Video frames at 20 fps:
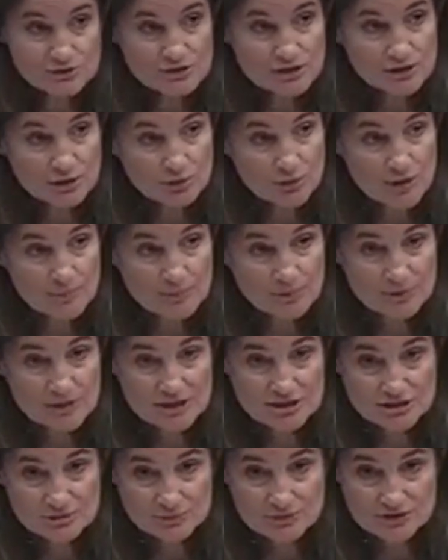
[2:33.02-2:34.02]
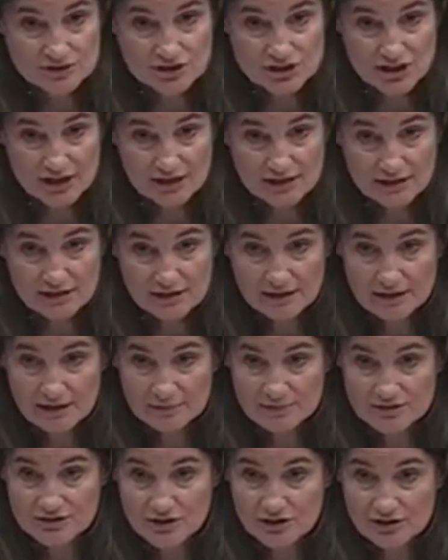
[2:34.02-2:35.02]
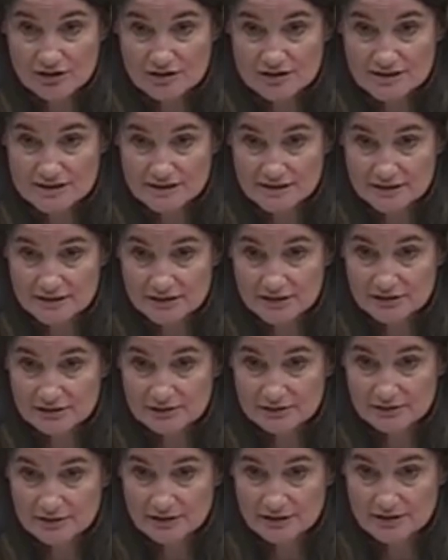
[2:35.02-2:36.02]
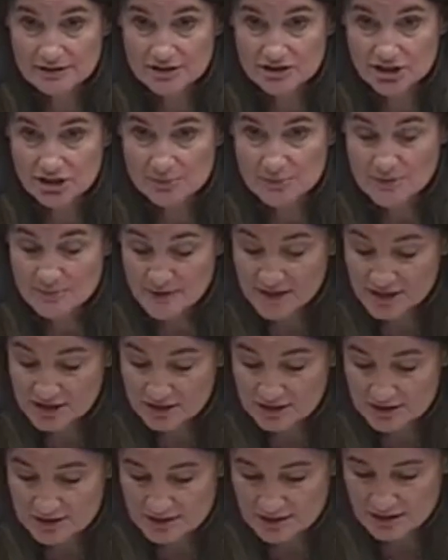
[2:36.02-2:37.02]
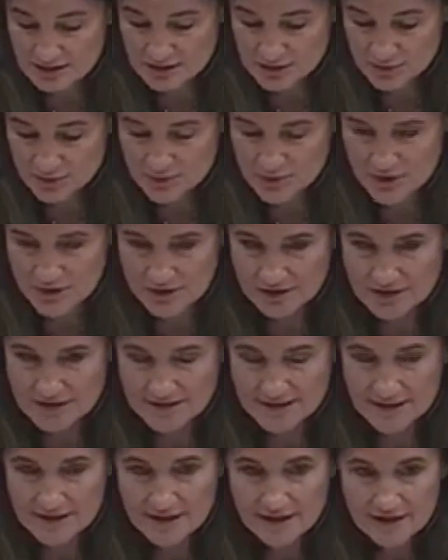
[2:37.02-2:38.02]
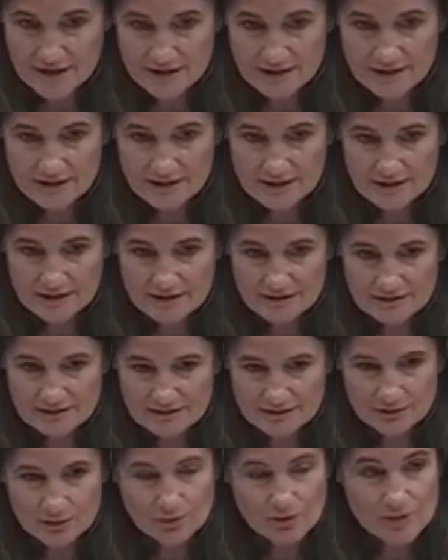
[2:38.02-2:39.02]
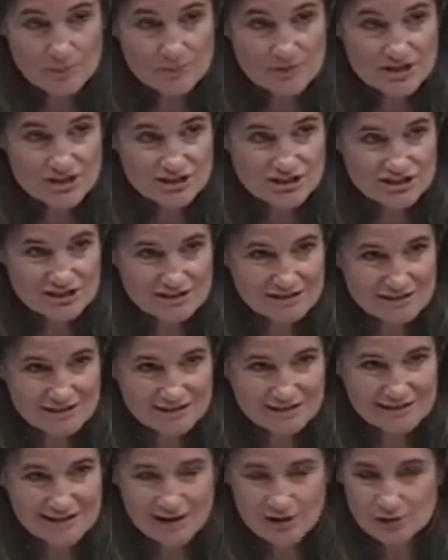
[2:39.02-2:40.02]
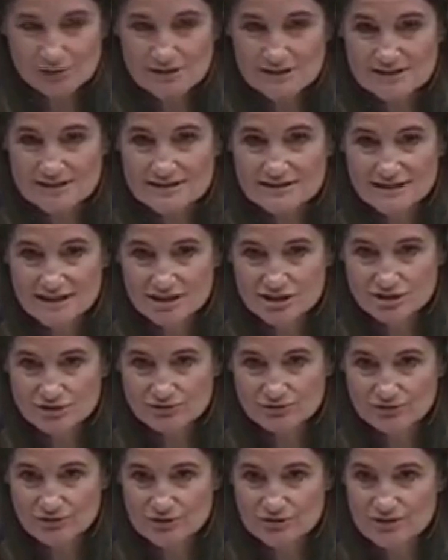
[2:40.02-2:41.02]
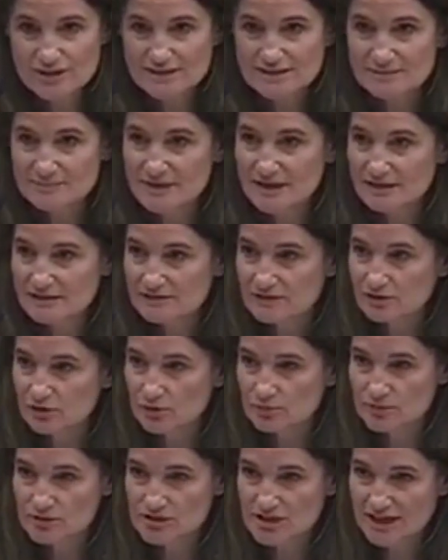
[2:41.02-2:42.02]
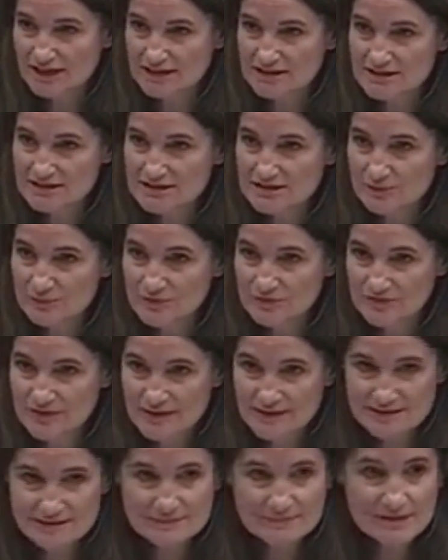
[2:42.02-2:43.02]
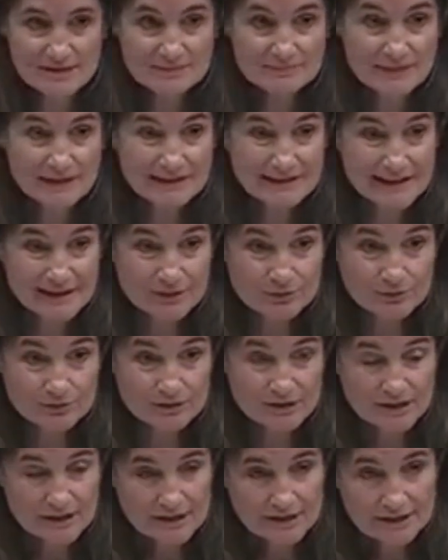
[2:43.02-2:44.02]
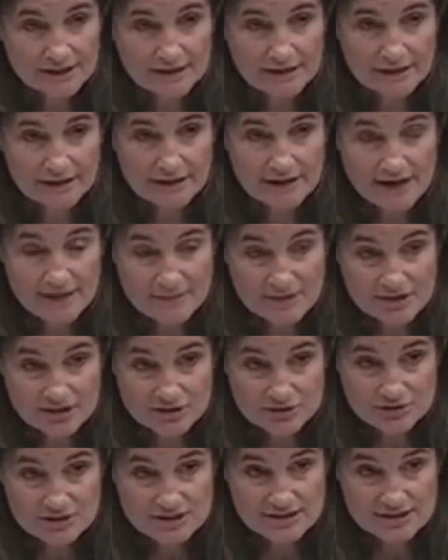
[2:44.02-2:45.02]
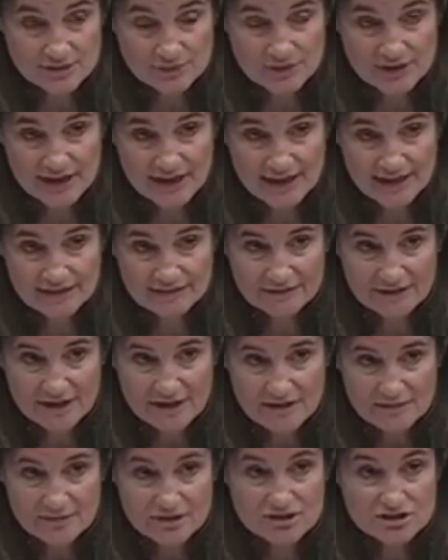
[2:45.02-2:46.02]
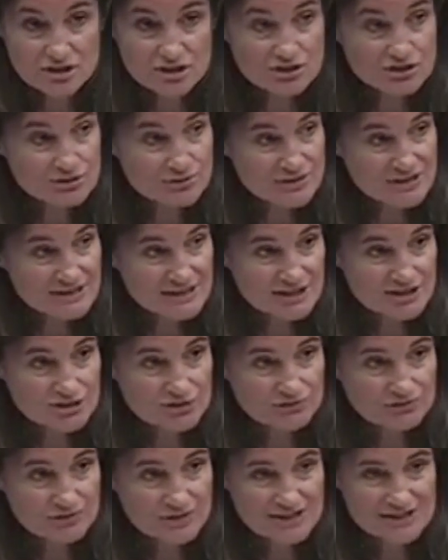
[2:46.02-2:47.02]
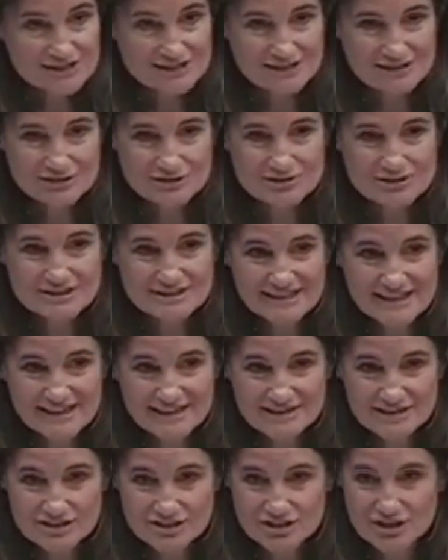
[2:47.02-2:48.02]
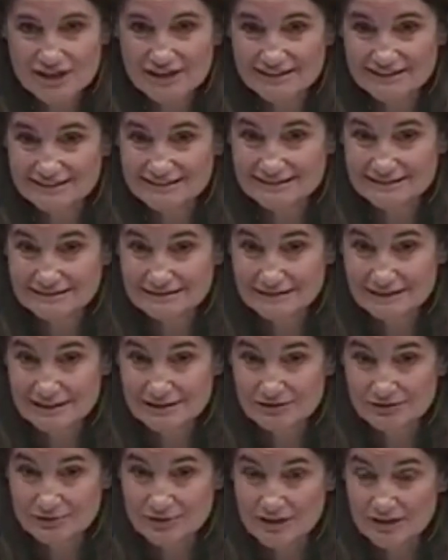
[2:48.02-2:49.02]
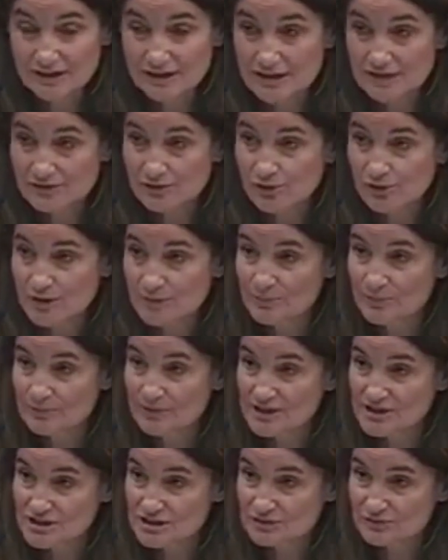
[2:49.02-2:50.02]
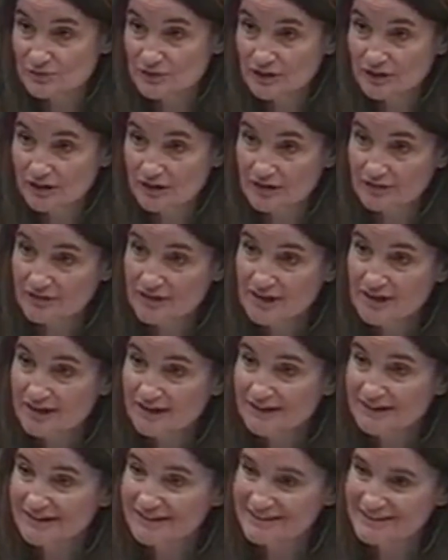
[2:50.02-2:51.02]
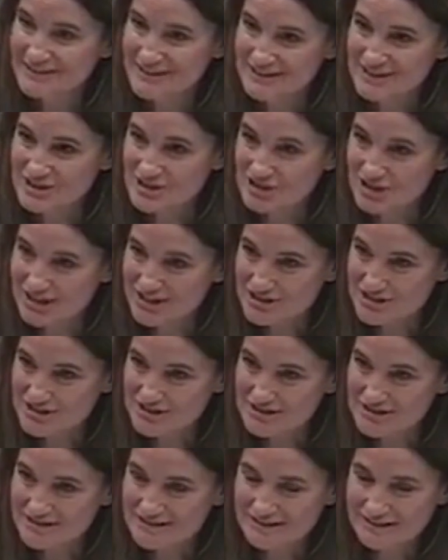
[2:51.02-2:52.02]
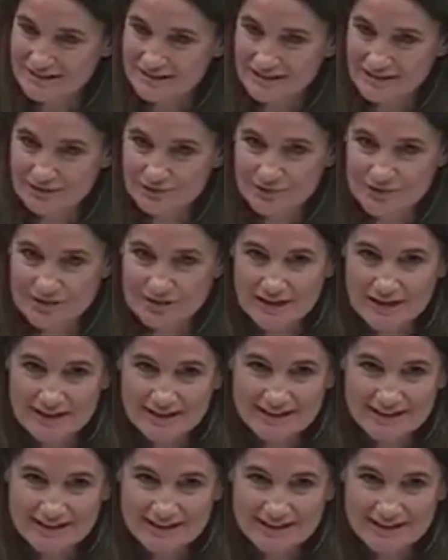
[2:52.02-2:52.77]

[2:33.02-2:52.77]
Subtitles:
need cooperation with China, and I was heartened to hear the chairman mention this in his remarks. Cooperation not only is essential for addressing many of the global challenges that we face and many bilateral and common interests that we have, but it's also essential for us to understand China, right? If we cut off cooperation, if we cut off exchanges, if we